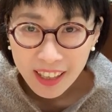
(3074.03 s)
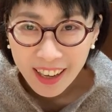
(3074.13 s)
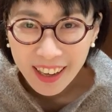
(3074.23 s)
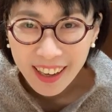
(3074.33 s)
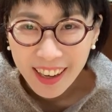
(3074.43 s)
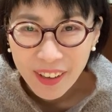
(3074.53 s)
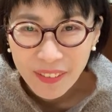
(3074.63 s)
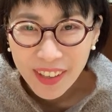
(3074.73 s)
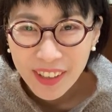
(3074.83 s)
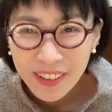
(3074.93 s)
am
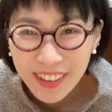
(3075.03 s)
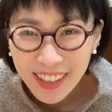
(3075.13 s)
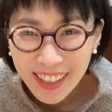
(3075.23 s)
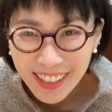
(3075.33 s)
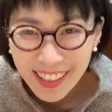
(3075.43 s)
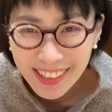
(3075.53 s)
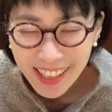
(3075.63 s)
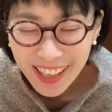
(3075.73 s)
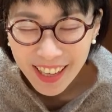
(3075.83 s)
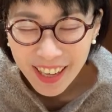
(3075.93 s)
I all right? Yes,
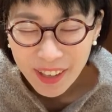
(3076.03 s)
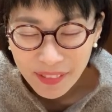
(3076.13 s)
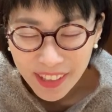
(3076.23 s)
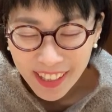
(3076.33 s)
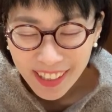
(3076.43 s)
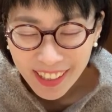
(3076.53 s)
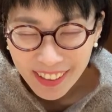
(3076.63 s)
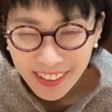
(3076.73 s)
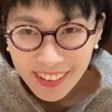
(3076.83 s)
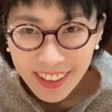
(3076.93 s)
I am. Thank
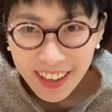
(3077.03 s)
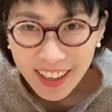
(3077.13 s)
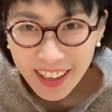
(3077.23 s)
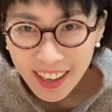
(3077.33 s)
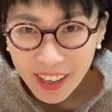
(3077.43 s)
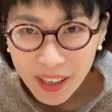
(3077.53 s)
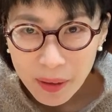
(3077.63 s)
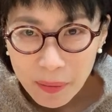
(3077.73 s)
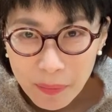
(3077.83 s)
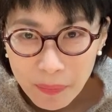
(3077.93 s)
you.
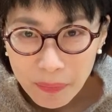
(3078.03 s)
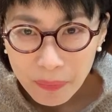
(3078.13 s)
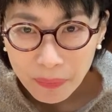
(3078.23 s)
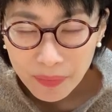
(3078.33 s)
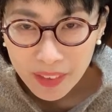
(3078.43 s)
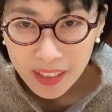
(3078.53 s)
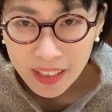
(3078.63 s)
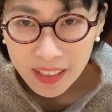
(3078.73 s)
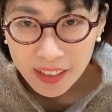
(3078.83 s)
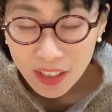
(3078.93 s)
Um,
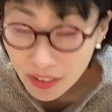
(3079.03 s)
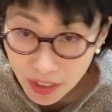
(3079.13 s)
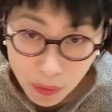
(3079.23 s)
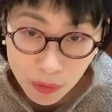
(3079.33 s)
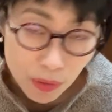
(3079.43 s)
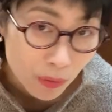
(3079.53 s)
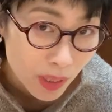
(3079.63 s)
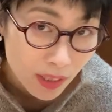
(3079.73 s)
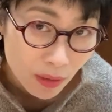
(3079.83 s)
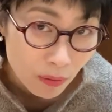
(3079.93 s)
nothing was
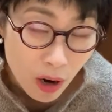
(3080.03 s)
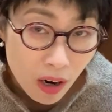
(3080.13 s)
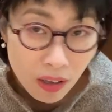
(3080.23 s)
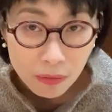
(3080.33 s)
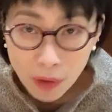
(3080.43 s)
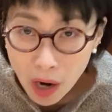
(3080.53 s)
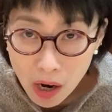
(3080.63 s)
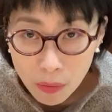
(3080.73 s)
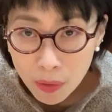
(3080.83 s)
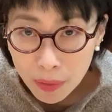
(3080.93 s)
really wrong,
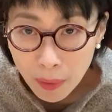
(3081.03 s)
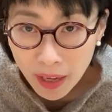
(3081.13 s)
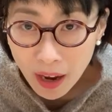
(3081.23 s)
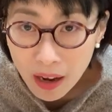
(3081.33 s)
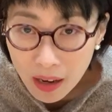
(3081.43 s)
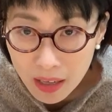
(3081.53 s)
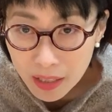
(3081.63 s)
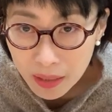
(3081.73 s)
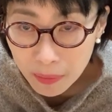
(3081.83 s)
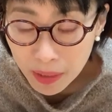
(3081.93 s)
wrong with my
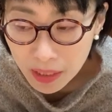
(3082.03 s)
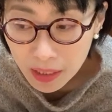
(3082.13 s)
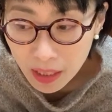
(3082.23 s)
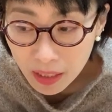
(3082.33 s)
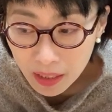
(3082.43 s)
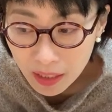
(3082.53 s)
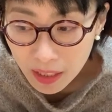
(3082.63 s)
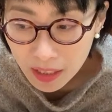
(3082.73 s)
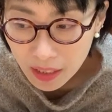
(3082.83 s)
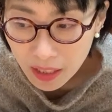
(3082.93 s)
eyes. I mean, like
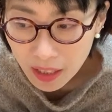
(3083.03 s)
like